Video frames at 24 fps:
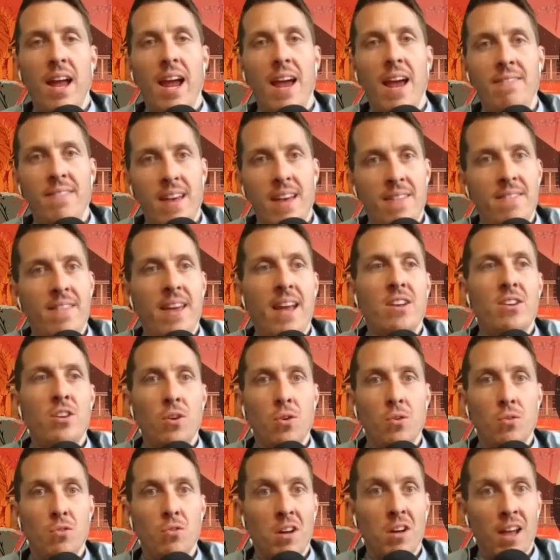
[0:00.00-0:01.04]
And then they
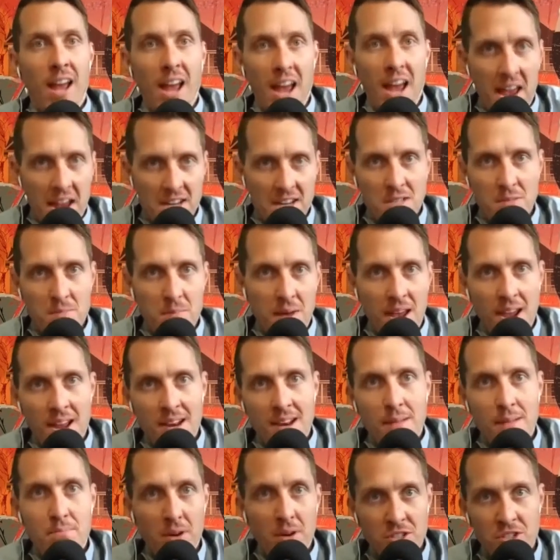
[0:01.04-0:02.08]
do
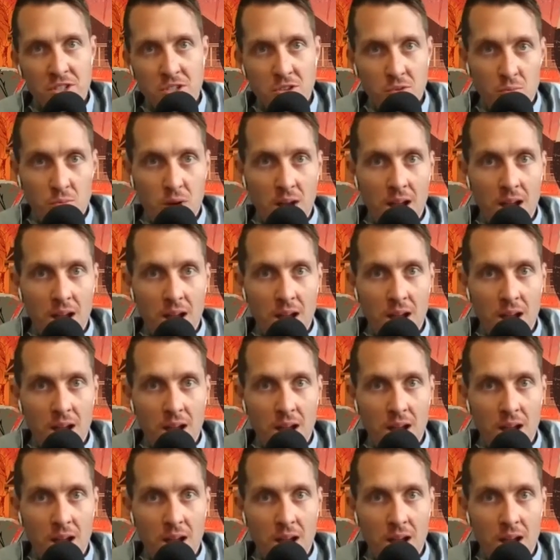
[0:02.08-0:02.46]
Ant-Man and Busta